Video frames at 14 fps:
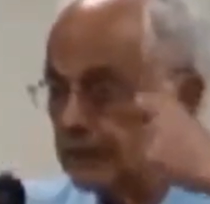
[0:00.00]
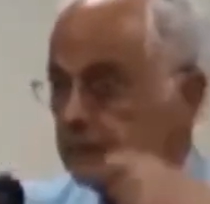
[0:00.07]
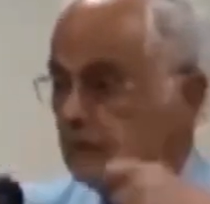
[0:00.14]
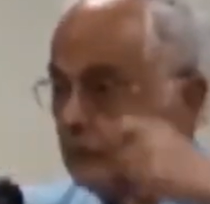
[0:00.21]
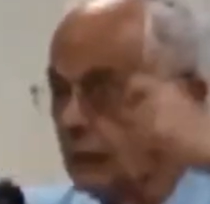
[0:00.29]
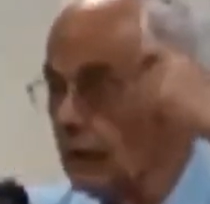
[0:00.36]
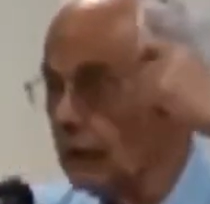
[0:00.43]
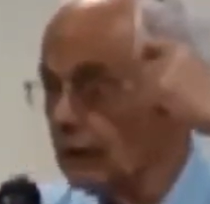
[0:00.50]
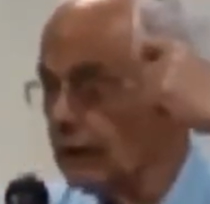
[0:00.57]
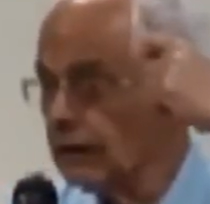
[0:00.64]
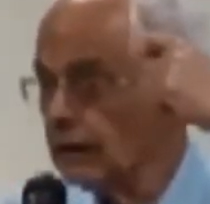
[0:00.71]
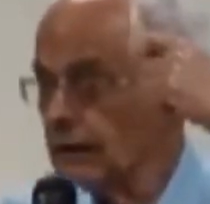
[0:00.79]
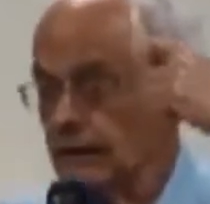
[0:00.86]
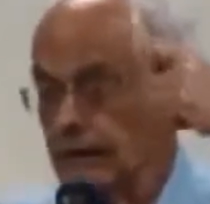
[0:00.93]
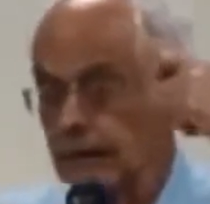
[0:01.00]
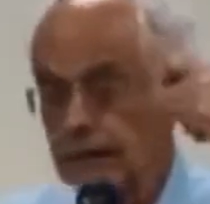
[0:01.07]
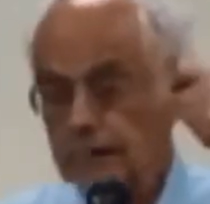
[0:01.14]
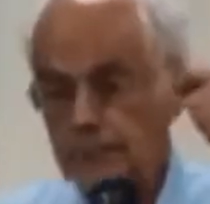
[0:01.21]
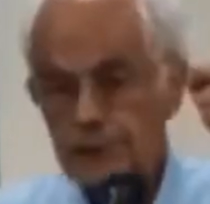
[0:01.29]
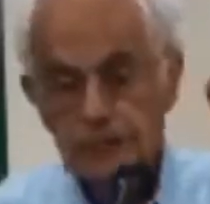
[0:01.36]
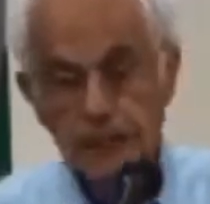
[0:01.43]
literary
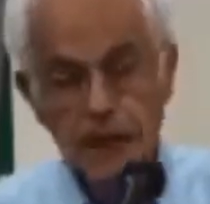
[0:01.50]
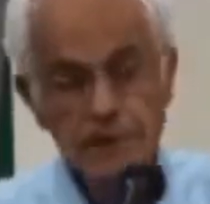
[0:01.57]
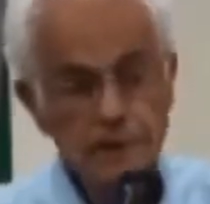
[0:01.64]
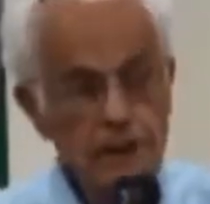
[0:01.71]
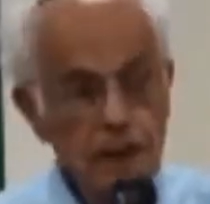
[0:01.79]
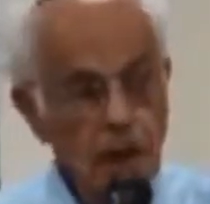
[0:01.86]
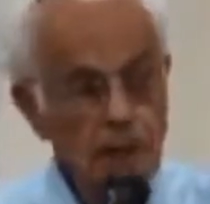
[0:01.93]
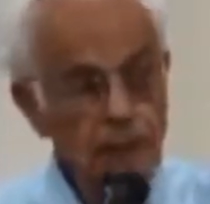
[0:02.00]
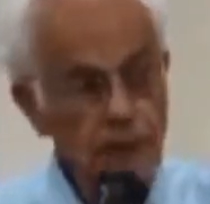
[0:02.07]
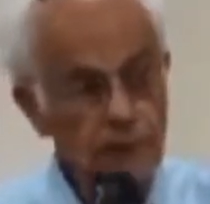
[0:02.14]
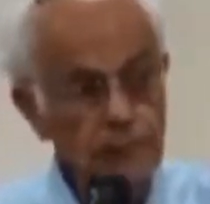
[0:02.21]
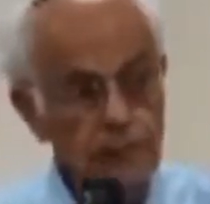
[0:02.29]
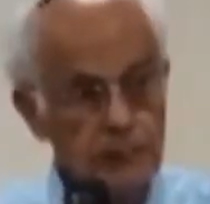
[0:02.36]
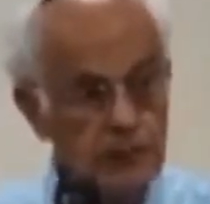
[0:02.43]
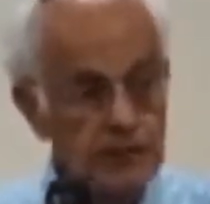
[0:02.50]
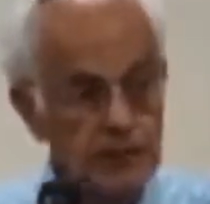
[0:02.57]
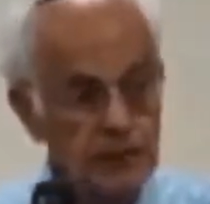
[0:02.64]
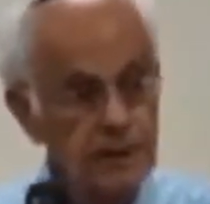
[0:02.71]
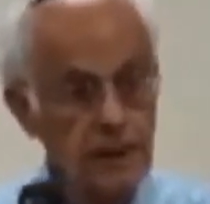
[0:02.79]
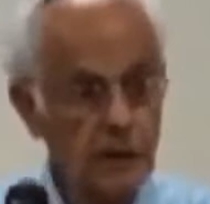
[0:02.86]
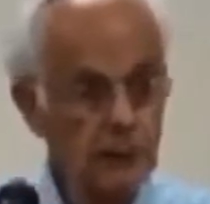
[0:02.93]
study of a
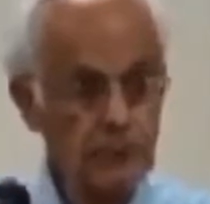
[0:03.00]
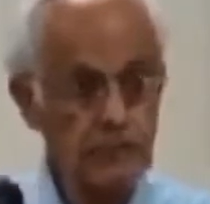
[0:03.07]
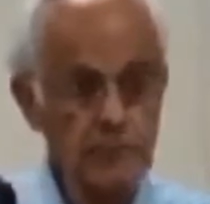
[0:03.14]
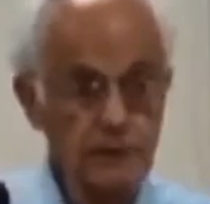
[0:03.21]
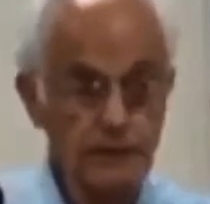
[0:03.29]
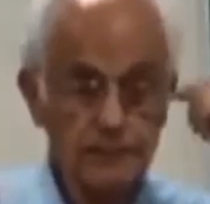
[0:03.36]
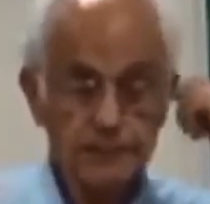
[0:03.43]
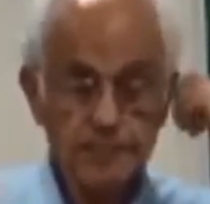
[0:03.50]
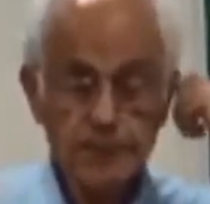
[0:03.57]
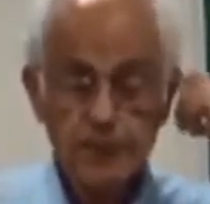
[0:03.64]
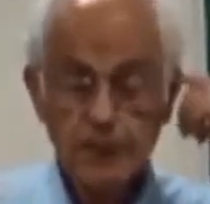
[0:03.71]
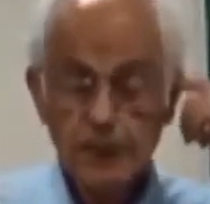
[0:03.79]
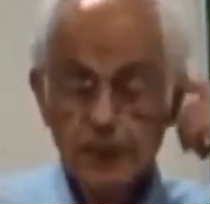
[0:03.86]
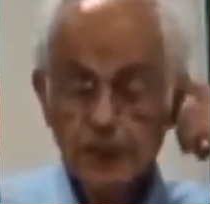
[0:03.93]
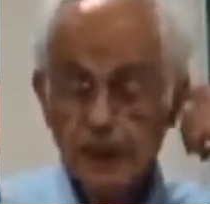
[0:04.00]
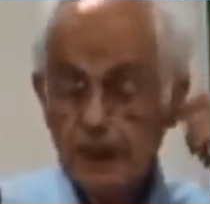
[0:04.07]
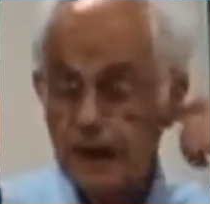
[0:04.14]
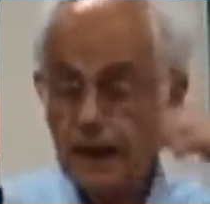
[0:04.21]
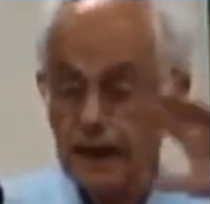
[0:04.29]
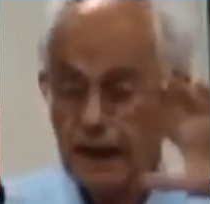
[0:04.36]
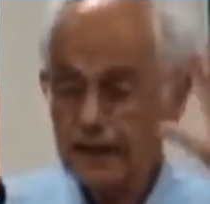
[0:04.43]
biblical narrative.
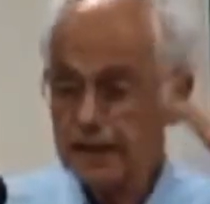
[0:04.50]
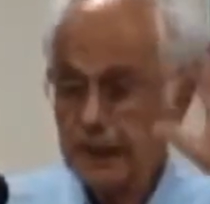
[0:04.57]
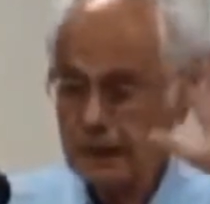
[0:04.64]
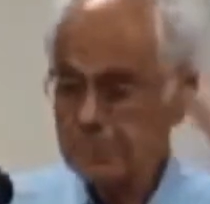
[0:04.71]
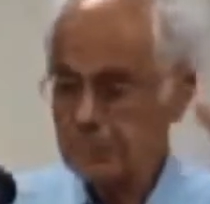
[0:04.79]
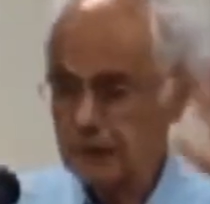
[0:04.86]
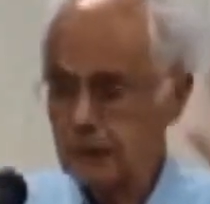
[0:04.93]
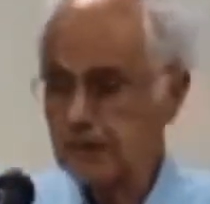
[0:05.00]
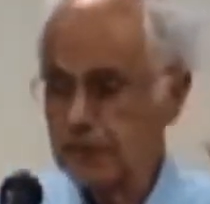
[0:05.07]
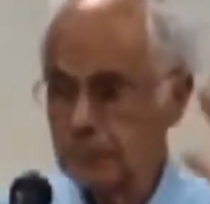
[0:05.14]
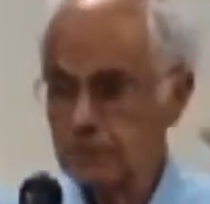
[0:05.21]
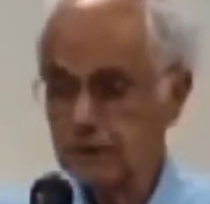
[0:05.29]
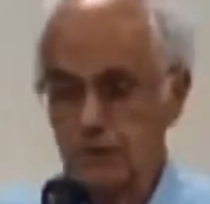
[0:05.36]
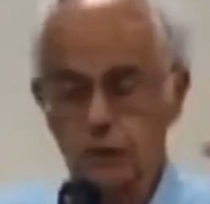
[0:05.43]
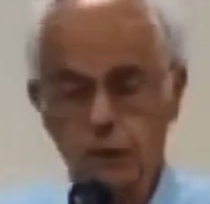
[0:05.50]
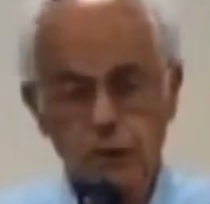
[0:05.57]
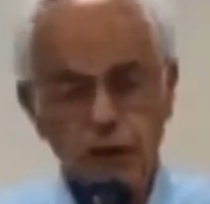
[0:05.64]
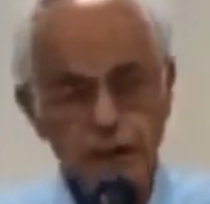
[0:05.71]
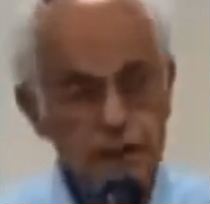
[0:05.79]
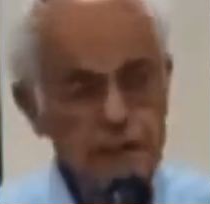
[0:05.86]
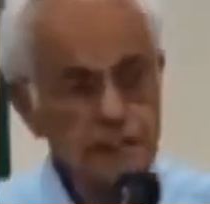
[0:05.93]
I can't explain to you
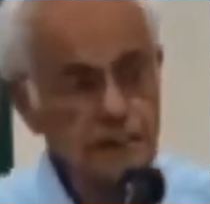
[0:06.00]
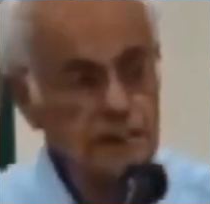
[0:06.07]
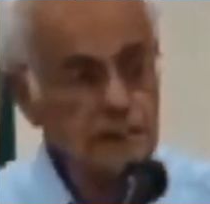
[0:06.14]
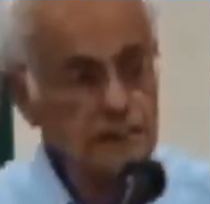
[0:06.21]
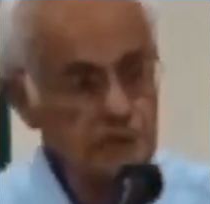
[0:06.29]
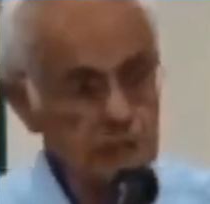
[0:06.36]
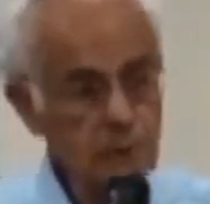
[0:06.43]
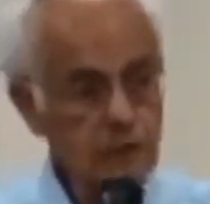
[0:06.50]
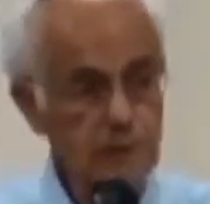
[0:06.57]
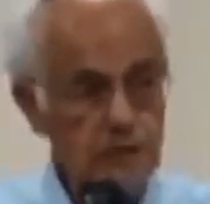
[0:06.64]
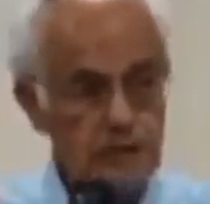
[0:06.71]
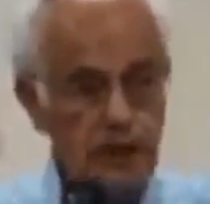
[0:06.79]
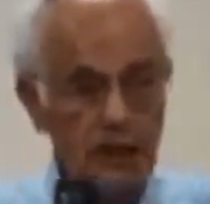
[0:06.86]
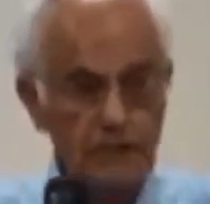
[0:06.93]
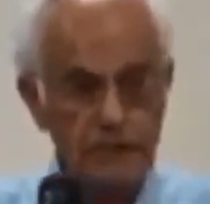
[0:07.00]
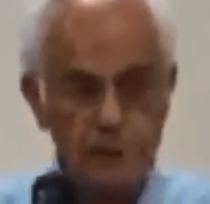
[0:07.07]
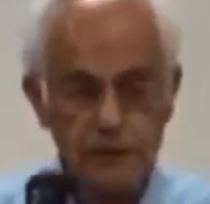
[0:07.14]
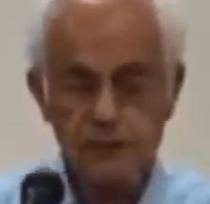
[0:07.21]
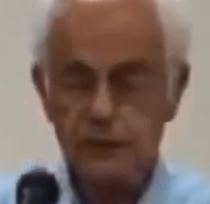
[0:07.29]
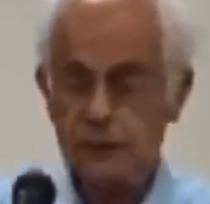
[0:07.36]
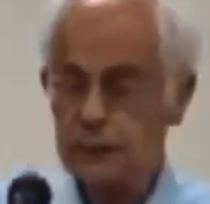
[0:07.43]
why he did it. It was an
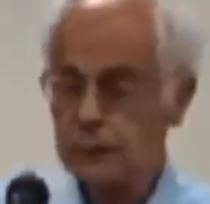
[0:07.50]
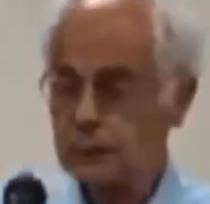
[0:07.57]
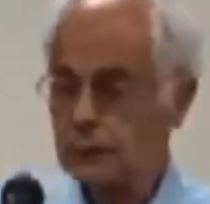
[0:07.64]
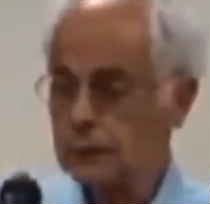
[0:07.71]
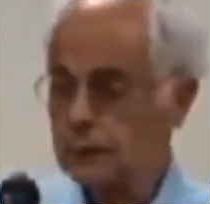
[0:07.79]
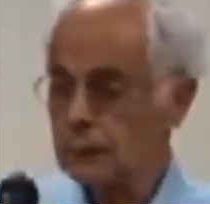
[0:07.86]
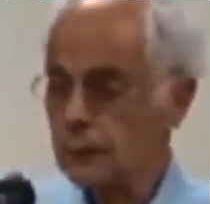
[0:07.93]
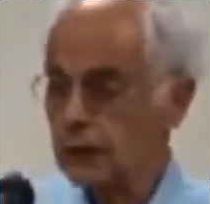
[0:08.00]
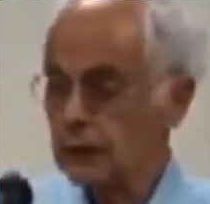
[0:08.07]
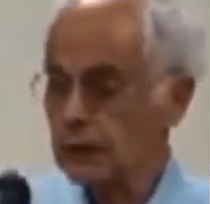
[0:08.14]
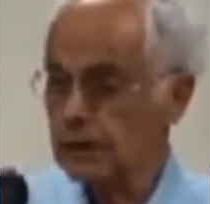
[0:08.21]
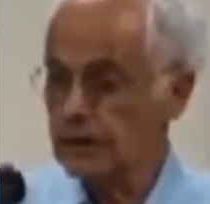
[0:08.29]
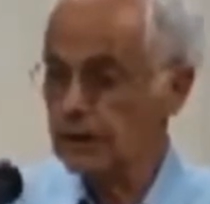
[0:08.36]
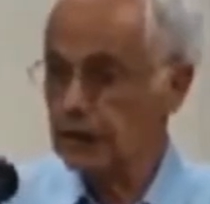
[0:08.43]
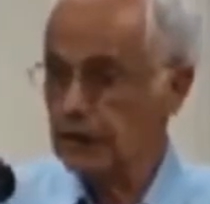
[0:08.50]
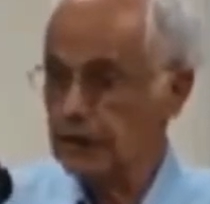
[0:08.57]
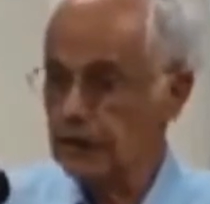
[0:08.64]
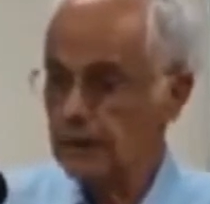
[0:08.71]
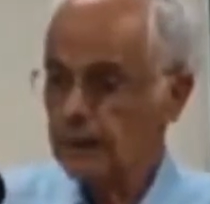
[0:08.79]
answer to German